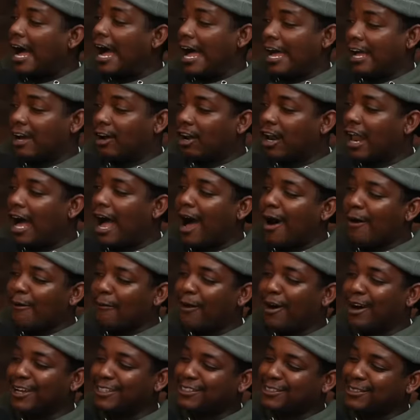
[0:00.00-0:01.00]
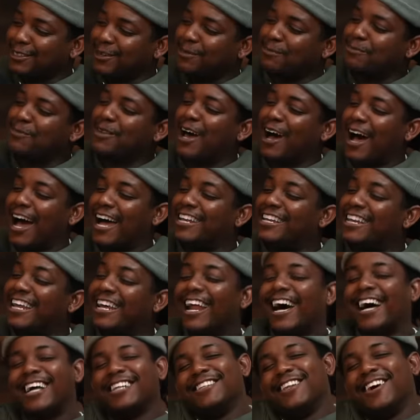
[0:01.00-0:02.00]
I, I, know lie, I want to. I no,
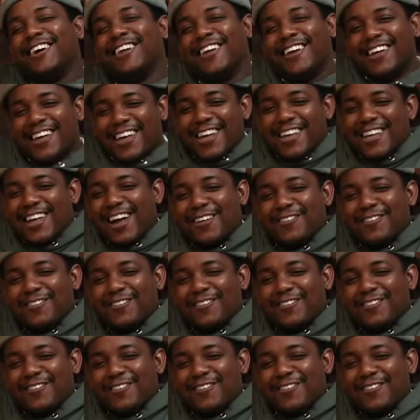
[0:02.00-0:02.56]
did I? No, no.